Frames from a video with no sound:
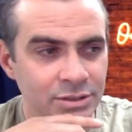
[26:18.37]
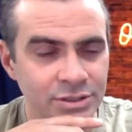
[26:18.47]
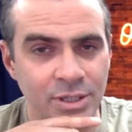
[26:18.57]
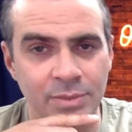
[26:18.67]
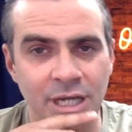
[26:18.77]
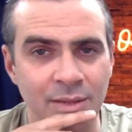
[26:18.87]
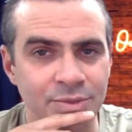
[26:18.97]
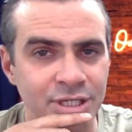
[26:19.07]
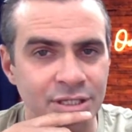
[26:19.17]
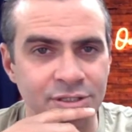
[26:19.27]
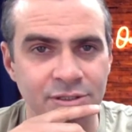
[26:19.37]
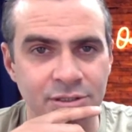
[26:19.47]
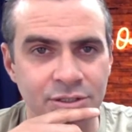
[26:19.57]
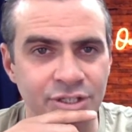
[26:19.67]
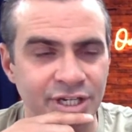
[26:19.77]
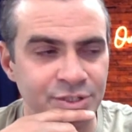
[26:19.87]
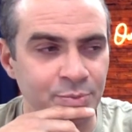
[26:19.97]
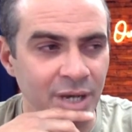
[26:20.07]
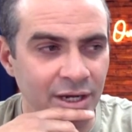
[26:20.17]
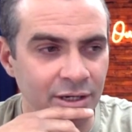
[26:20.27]
sometimes it's
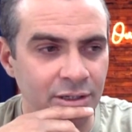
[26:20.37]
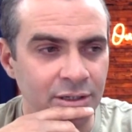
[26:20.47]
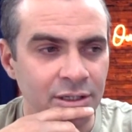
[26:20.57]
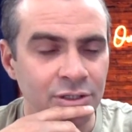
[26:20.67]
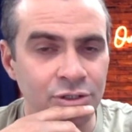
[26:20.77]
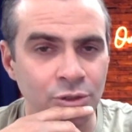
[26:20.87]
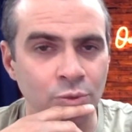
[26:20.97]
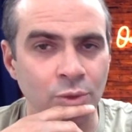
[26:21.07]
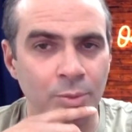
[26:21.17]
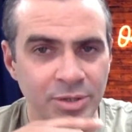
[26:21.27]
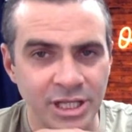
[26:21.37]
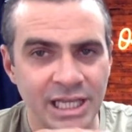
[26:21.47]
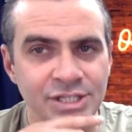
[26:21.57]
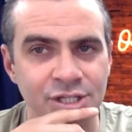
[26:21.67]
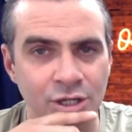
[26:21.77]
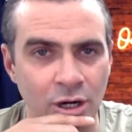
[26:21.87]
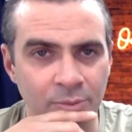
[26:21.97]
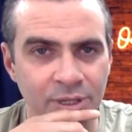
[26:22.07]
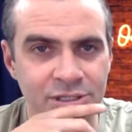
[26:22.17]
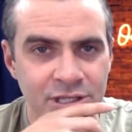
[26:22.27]
just better to replace the
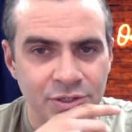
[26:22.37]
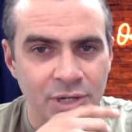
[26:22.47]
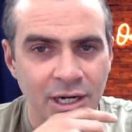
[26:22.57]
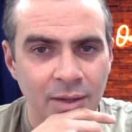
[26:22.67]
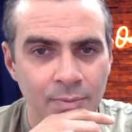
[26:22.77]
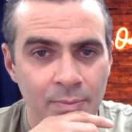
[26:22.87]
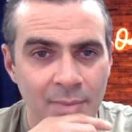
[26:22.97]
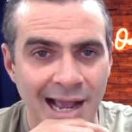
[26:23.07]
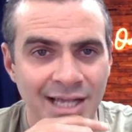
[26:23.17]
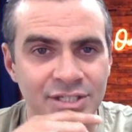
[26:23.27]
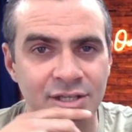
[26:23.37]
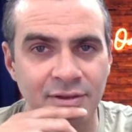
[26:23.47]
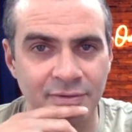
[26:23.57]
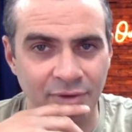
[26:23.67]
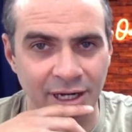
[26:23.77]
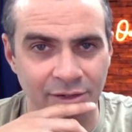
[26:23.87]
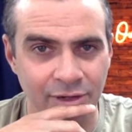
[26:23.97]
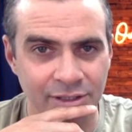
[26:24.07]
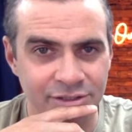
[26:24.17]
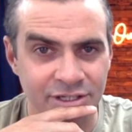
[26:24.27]
carpets than try to mask the
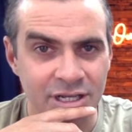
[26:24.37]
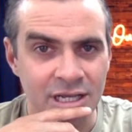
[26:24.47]
fragrance.